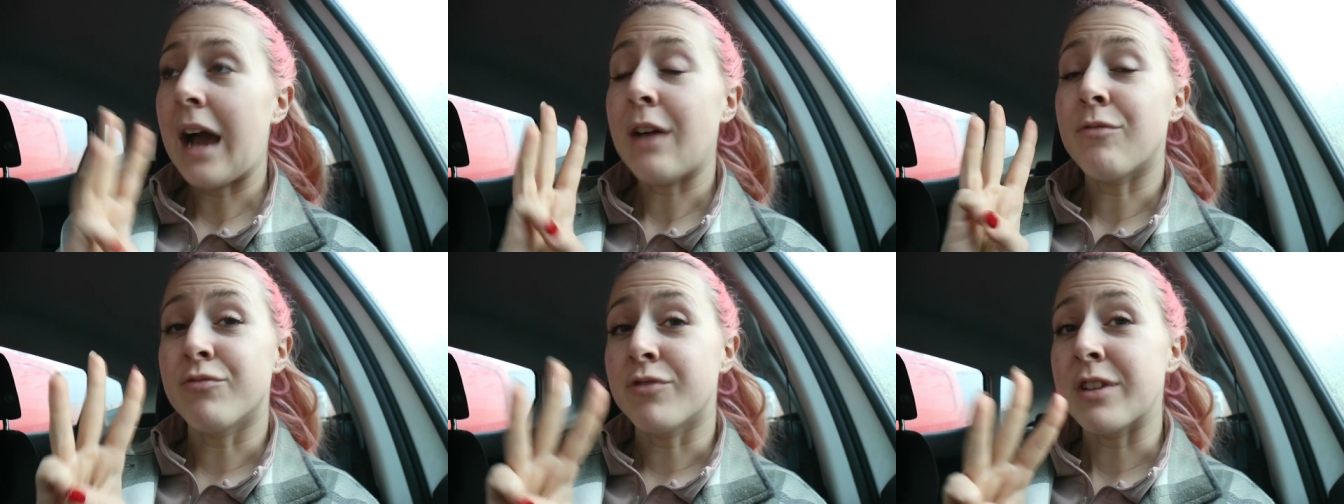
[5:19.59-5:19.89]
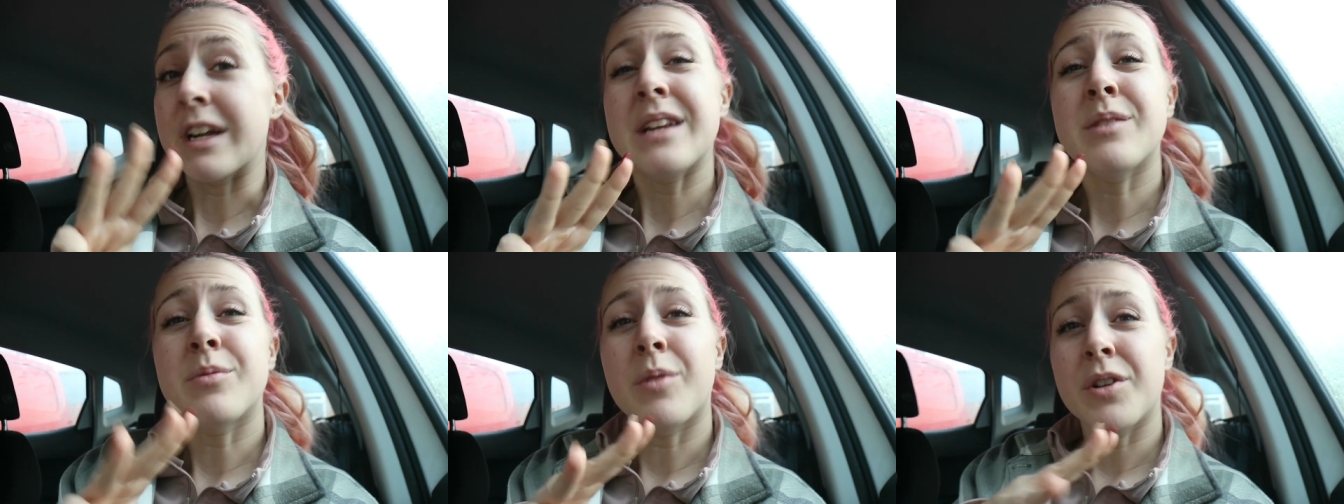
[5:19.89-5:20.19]
I
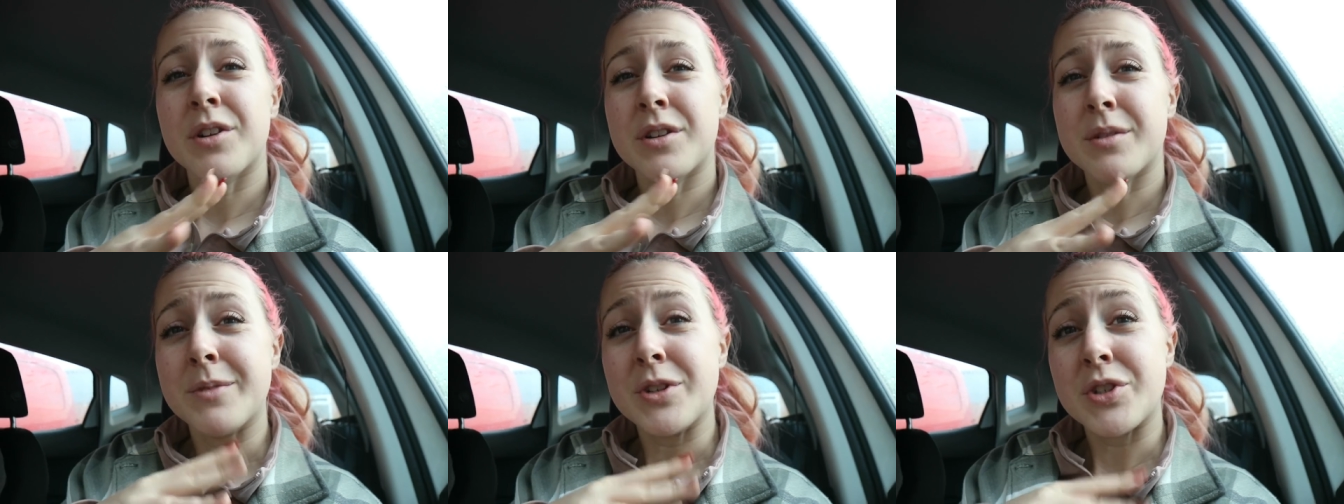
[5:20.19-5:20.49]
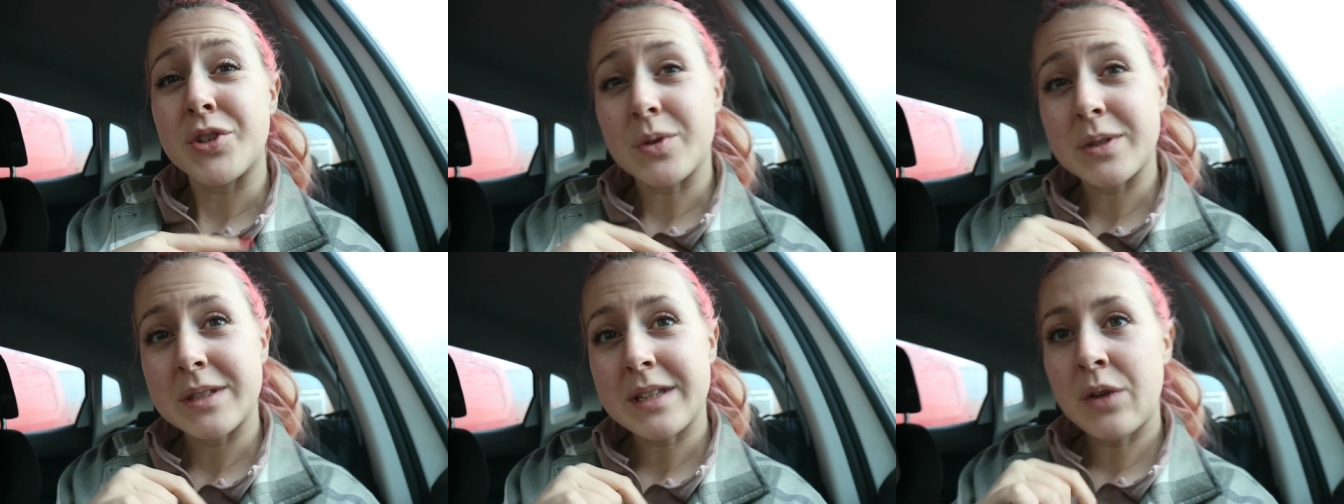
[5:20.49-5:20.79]
really wanted him to
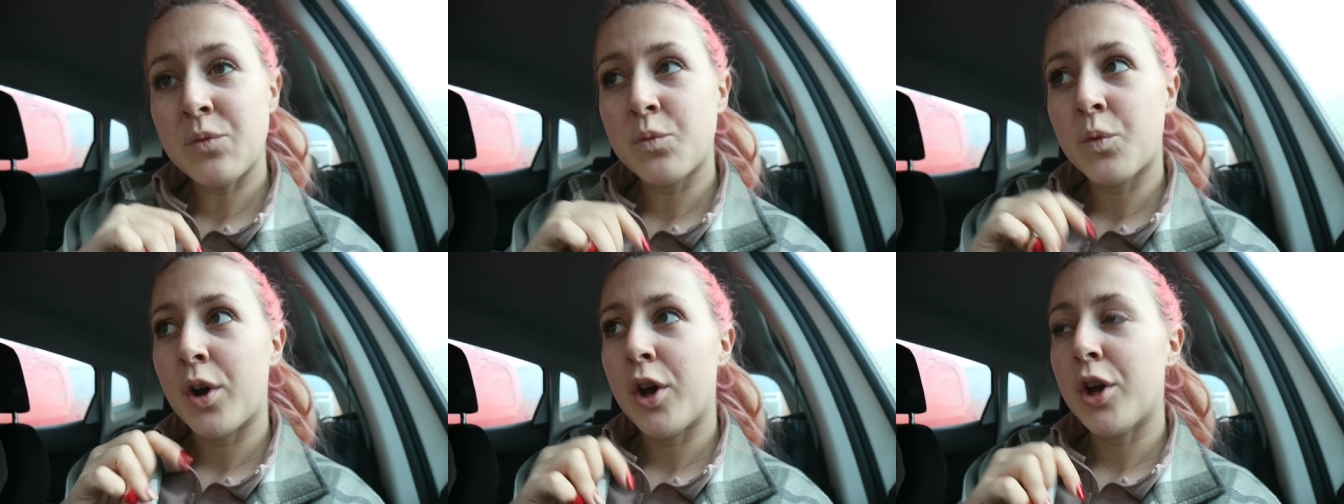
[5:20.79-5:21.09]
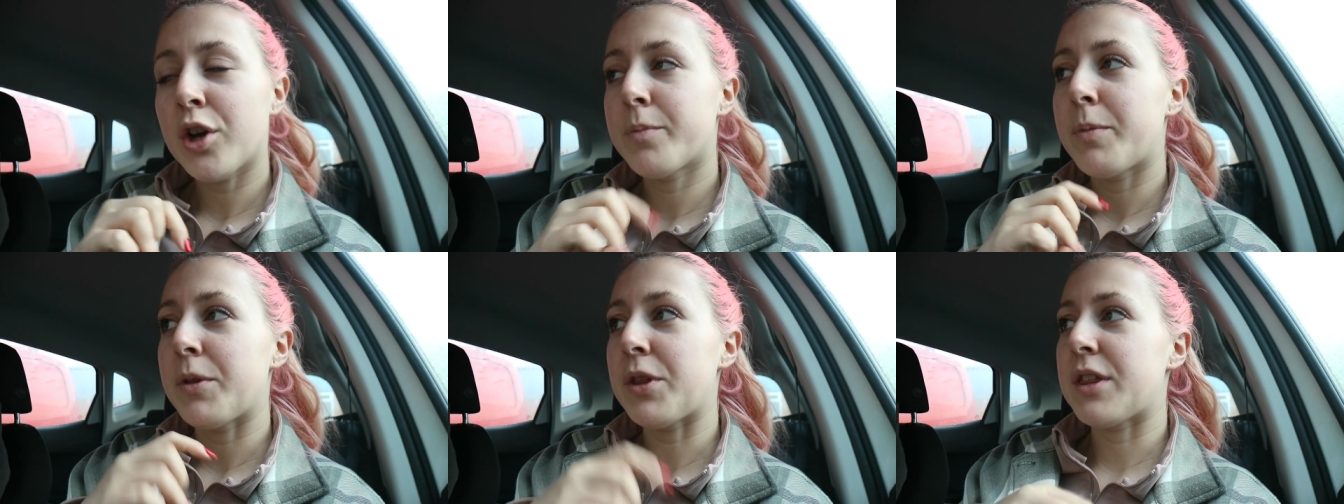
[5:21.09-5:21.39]
do scent
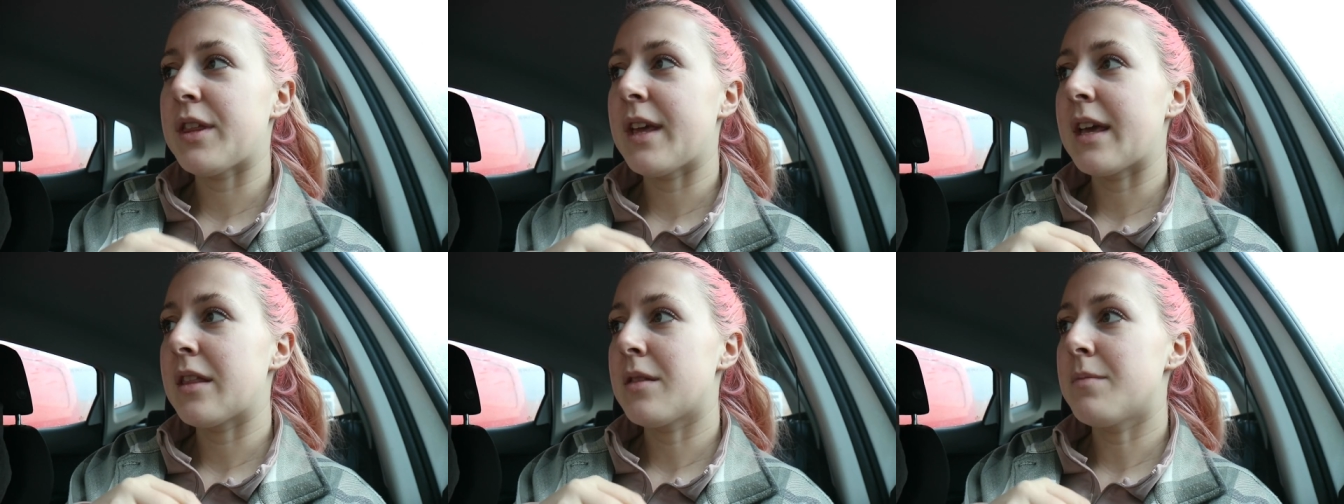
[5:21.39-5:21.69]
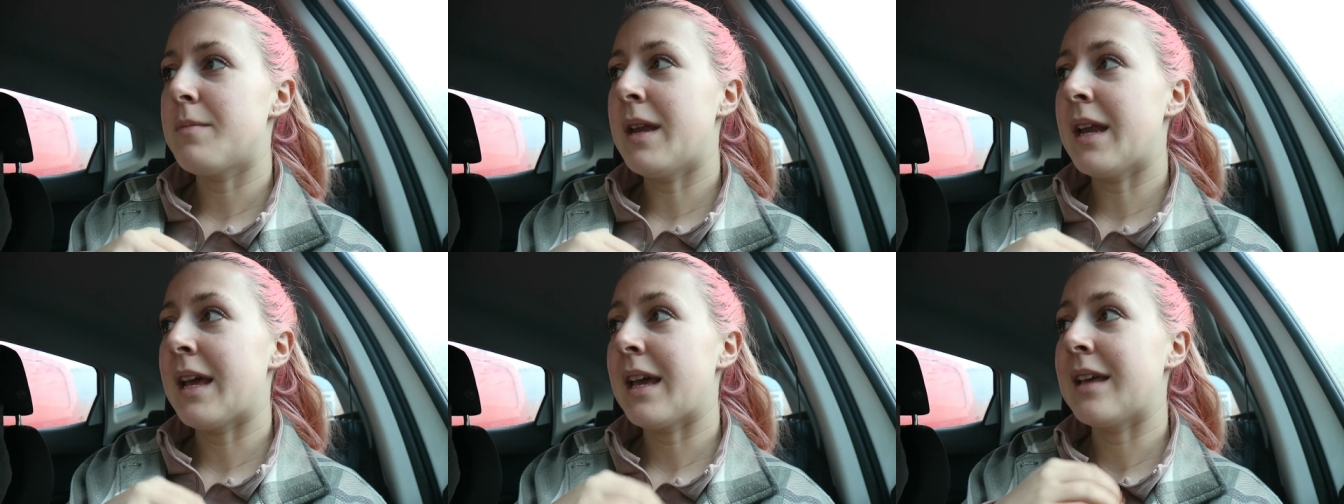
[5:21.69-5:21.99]
work, but the thing at
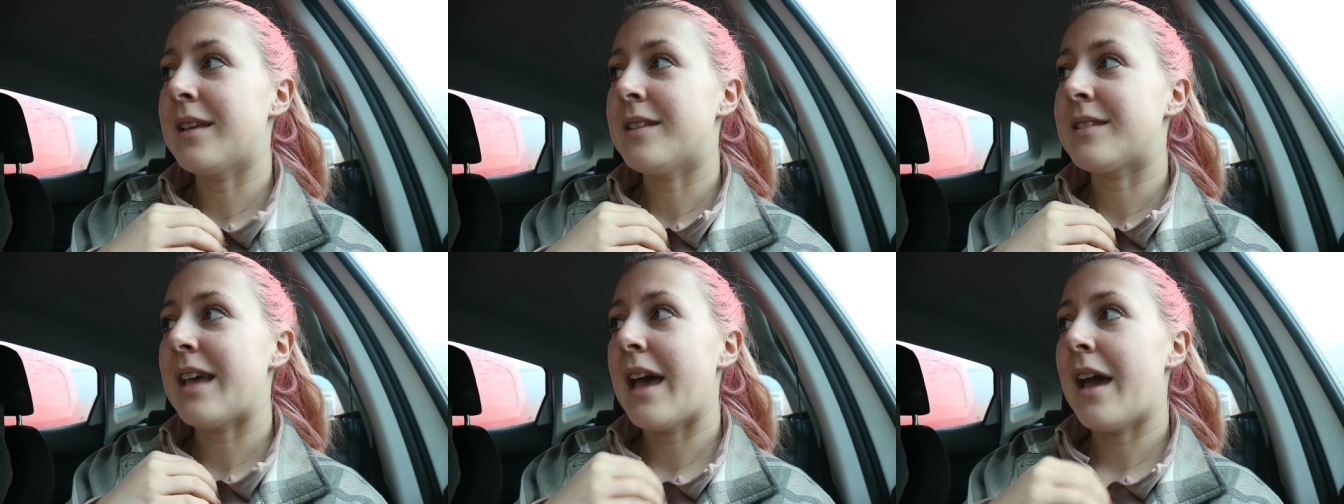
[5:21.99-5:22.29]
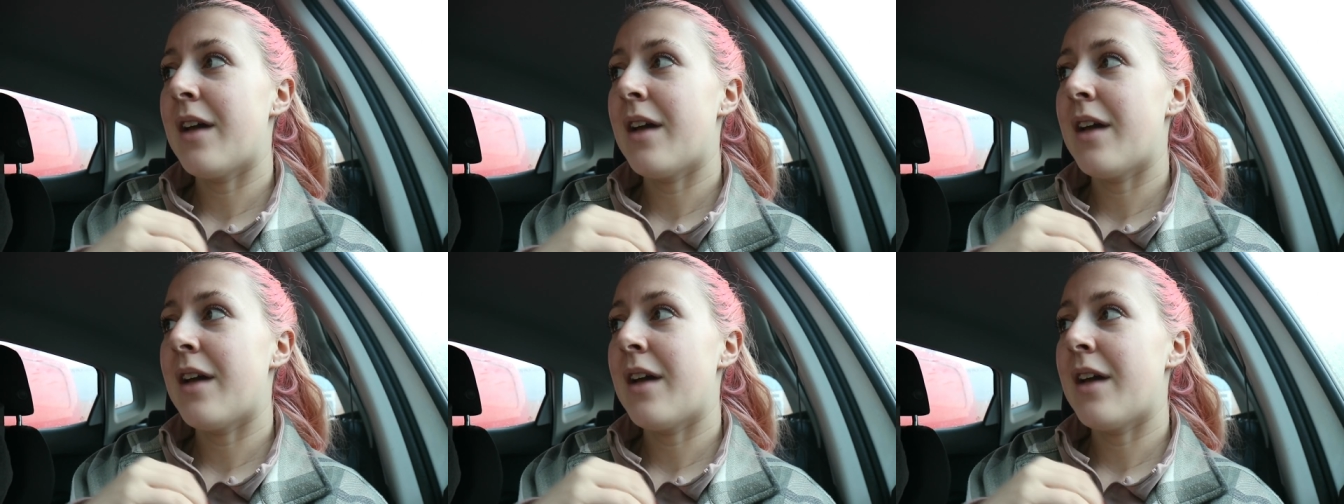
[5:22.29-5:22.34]
the minute is